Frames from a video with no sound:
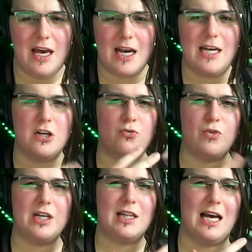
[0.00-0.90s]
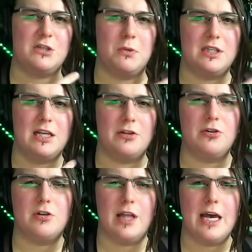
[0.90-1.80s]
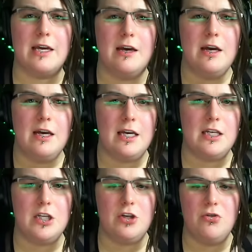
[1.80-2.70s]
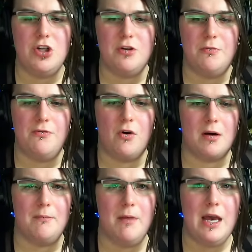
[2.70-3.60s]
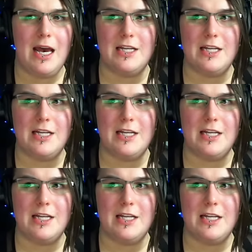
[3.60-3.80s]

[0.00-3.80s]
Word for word: And I didn't realize what they looked like in YouTube form.